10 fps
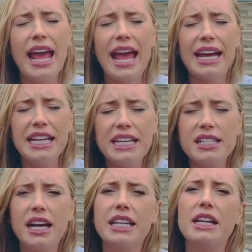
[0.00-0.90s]
And he
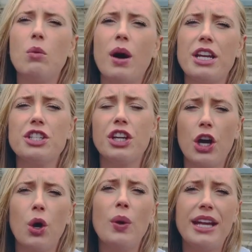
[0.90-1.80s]
decided he wanted to
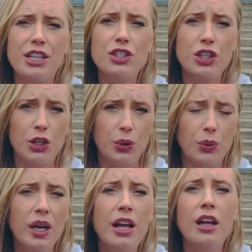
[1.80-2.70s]
go into